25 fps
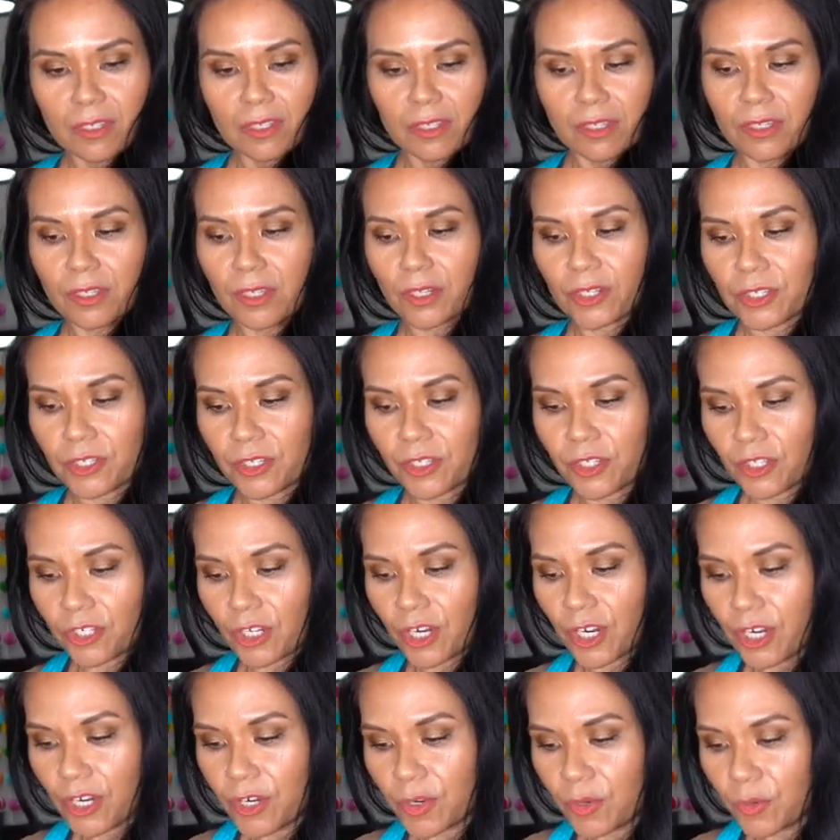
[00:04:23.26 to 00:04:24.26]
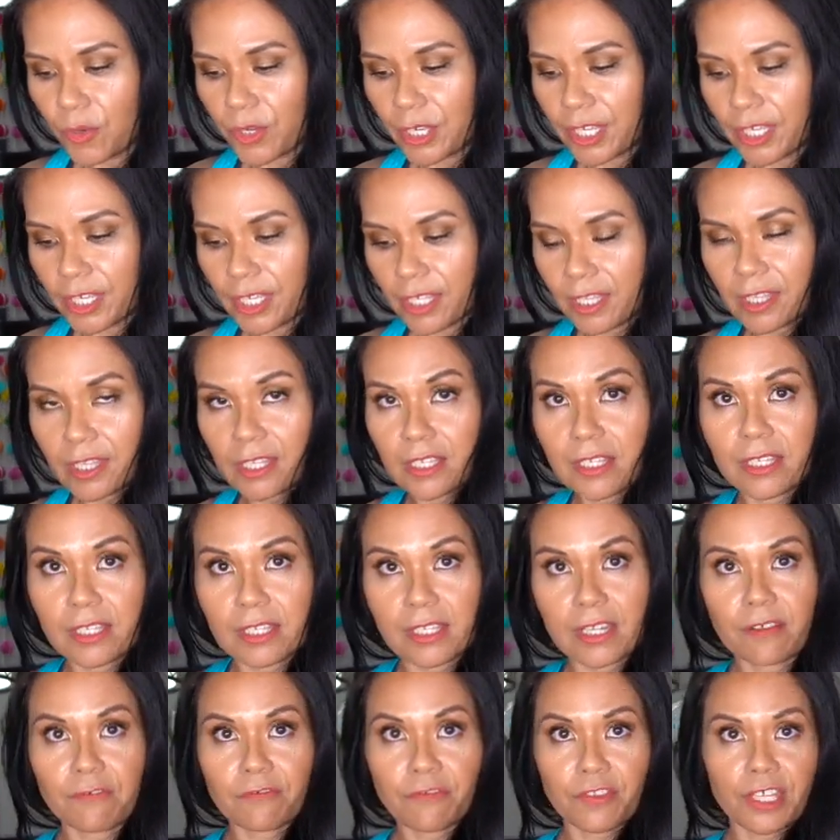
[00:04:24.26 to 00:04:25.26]
So I'll start with the
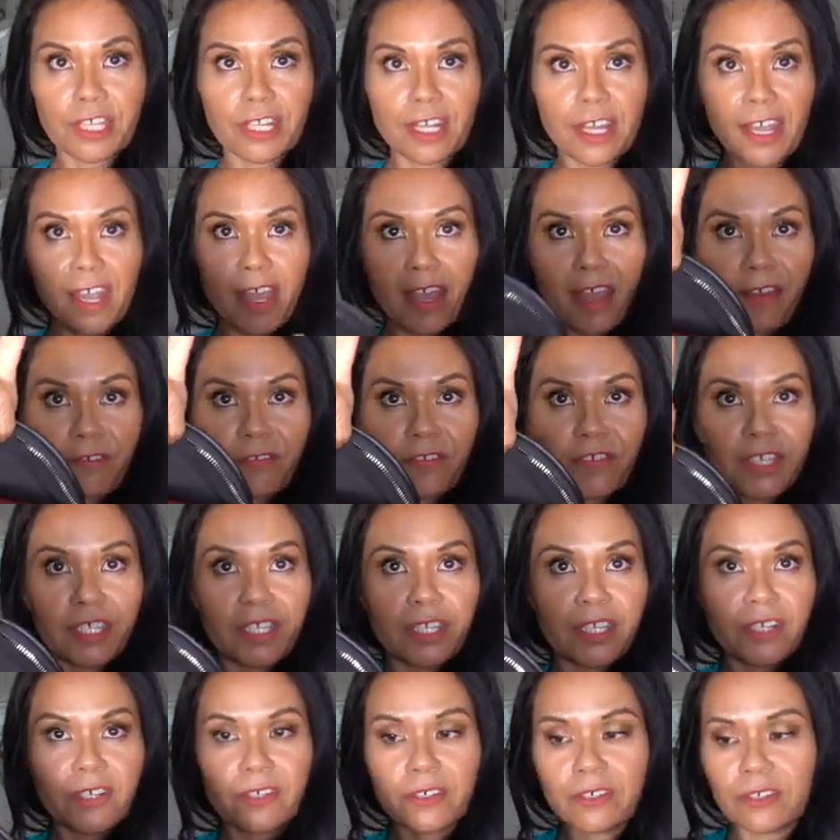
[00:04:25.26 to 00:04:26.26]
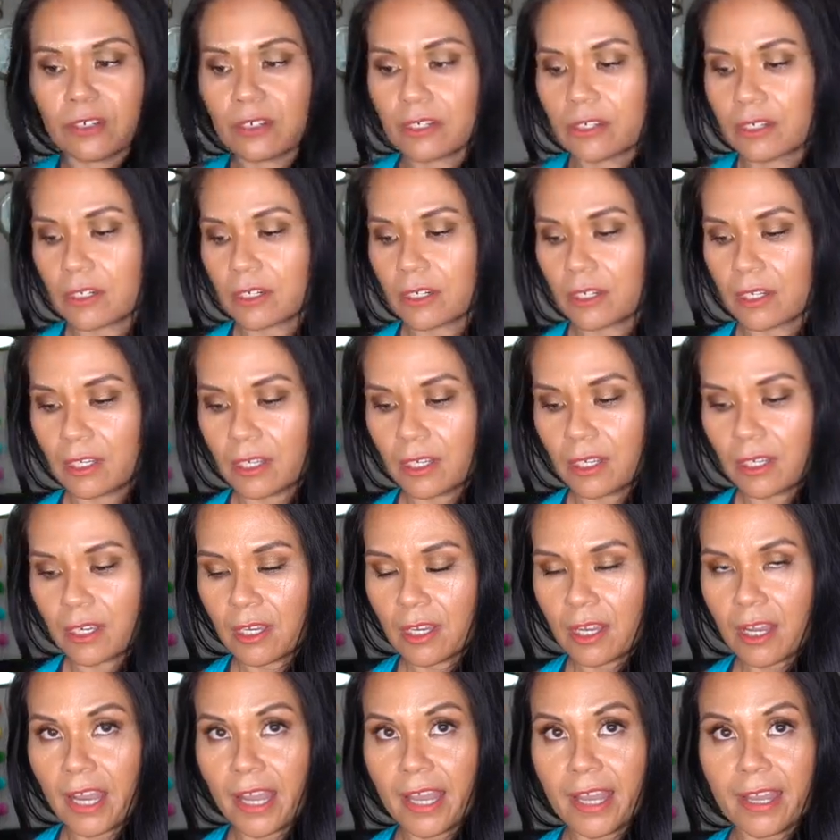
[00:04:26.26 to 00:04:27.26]
stuff that I have here.
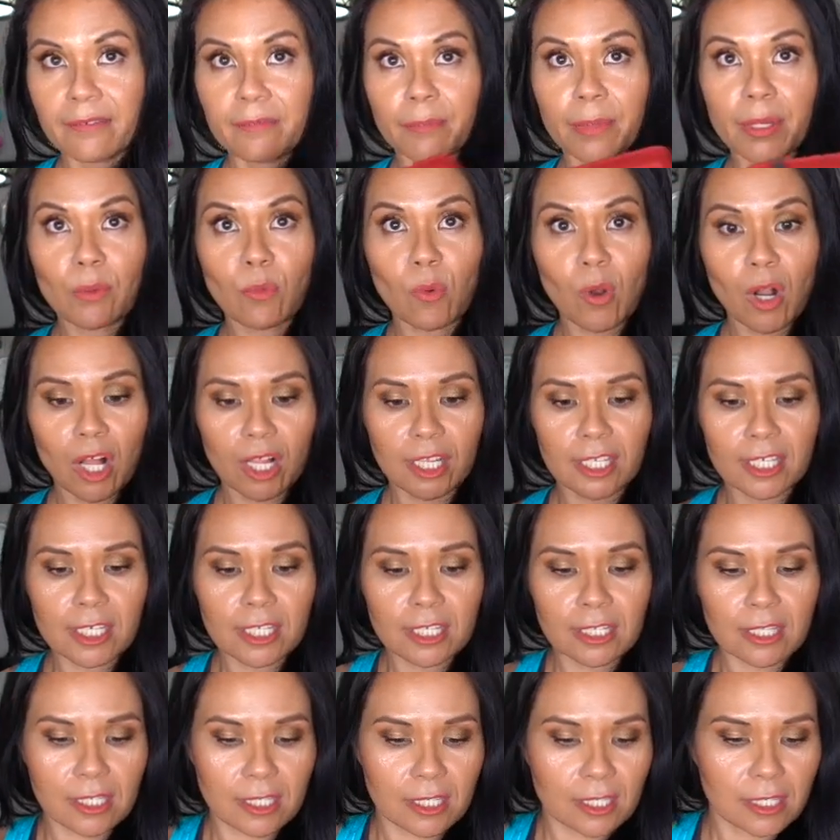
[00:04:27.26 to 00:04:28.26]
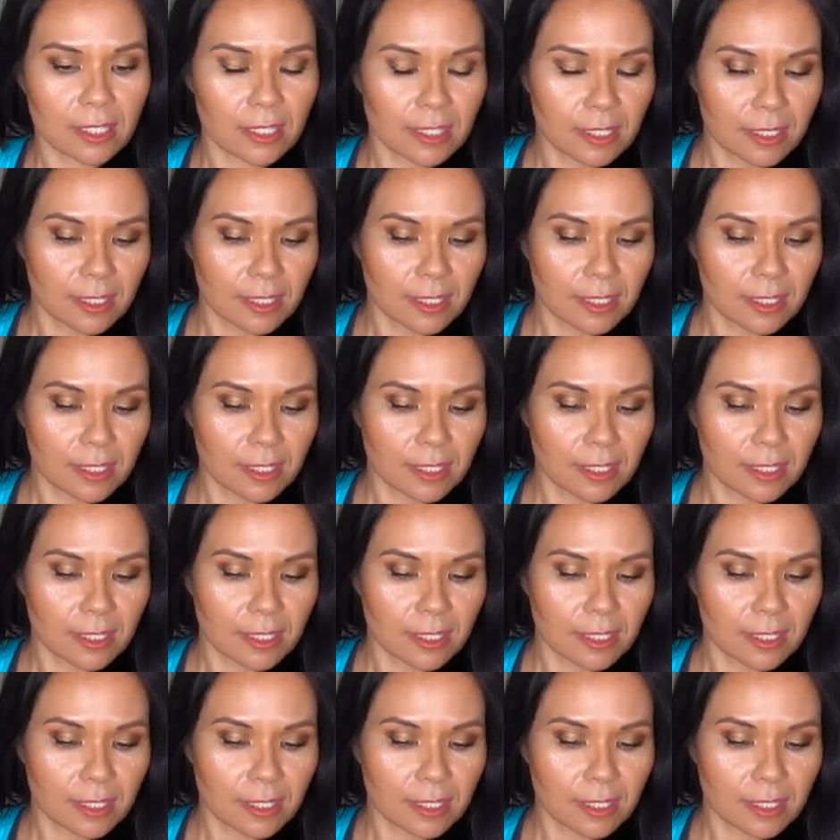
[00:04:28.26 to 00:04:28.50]
I have my wallet.